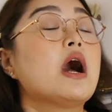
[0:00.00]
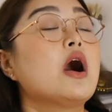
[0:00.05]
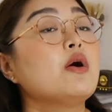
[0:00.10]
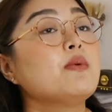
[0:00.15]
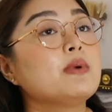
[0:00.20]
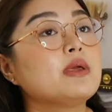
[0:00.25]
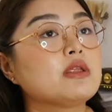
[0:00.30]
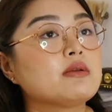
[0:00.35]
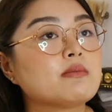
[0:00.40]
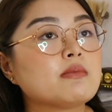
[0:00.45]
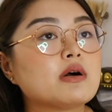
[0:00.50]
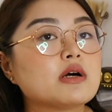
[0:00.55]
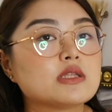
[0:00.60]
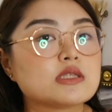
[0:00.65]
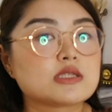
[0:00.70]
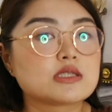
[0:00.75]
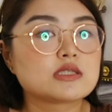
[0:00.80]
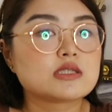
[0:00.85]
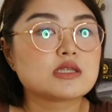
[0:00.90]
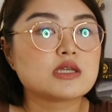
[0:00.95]
how many
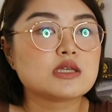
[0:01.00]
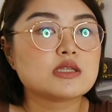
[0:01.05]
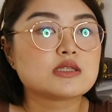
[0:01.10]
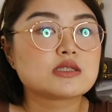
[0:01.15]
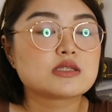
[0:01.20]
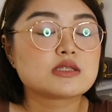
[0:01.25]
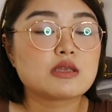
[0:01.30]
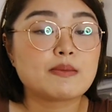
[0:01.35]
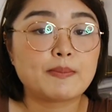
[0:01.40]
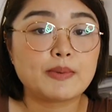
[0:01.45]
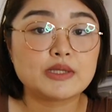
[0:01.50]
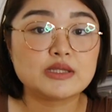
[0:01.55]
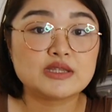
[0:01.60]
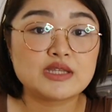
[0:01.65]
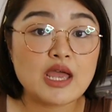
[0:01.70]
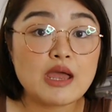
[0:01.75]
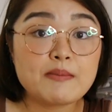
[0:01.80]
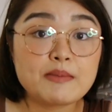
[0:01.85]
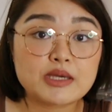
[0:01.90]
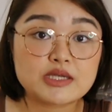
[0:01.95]
months since the
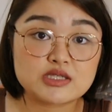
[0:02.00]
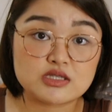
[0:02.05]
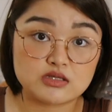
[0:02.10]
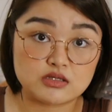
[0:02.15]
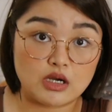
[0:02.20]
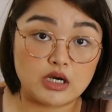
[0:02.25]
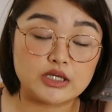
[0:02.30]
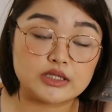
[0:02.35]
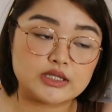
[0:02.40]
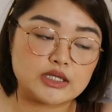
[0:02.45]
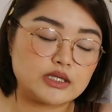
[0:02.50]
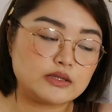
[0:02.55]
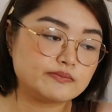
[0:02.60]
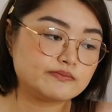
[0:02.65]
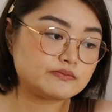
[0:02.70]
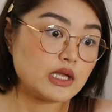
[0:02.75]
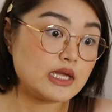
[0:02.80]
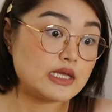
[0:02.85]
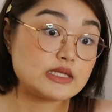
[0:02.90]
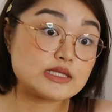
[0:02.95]
pandemic started?
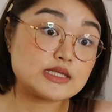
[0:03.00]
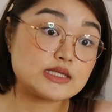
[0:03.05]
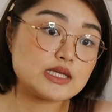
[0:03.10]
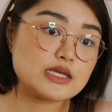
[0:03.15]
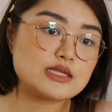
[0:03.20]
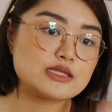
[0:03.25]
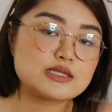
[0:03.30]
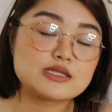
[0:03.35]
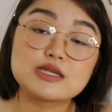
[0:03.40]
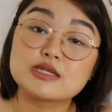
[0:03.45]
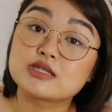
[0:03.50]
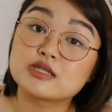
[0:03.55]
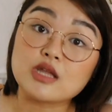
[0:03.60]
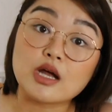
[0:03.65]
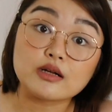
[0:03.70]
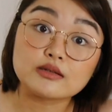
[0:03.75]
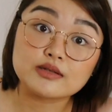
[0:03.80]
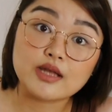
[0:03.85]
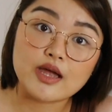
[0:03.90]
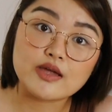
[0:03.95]
And since
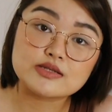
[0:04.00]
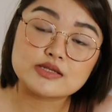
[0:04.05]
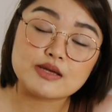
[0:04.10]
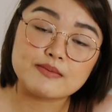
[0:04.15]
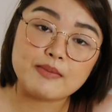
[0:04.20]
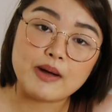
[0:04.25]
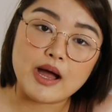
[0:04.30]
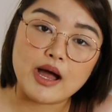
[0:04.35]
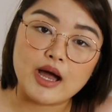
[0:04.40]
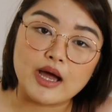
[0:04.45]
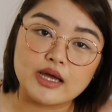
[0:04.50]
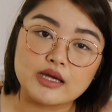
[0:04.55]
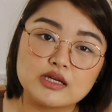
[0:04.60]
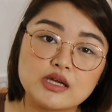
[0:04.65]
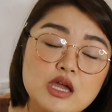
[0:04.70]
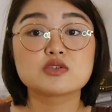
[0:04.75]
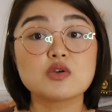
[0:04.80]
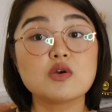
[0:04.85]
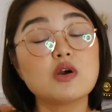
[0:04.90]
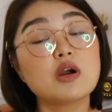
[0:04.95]
na-stuck tayo sa bahay.
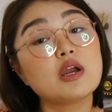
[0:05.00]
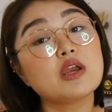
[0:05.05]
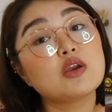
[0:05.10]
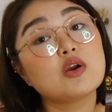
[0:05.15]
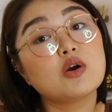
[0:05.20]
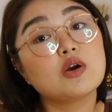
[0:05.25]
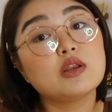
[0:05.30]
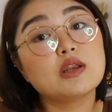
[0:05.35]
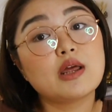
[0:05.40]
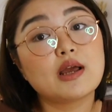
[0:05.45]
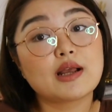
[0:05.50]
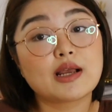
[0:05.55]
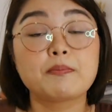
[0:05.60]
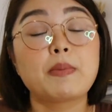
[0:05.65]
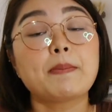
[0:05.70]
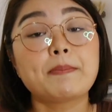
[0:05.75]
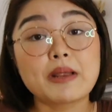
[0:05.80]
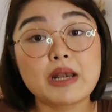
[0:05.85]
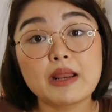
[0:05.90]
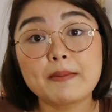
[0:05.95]
So ngayon,
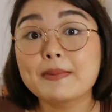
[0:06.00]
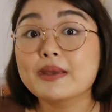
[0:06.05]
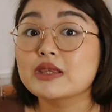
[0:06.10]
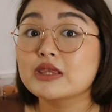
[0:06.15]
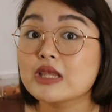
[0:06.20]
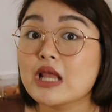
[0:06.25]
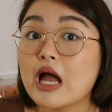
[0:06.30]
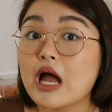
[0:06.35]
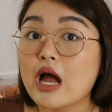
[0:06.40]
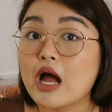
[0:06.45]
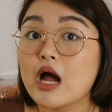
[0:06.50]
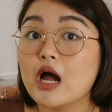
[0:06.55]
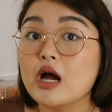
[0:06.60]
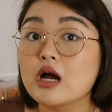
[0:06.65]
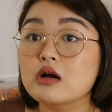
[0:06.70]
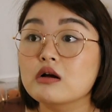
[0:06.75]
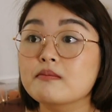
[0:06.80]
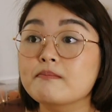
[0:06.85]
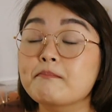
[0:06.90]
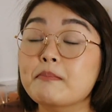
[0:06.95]
papalapit na ang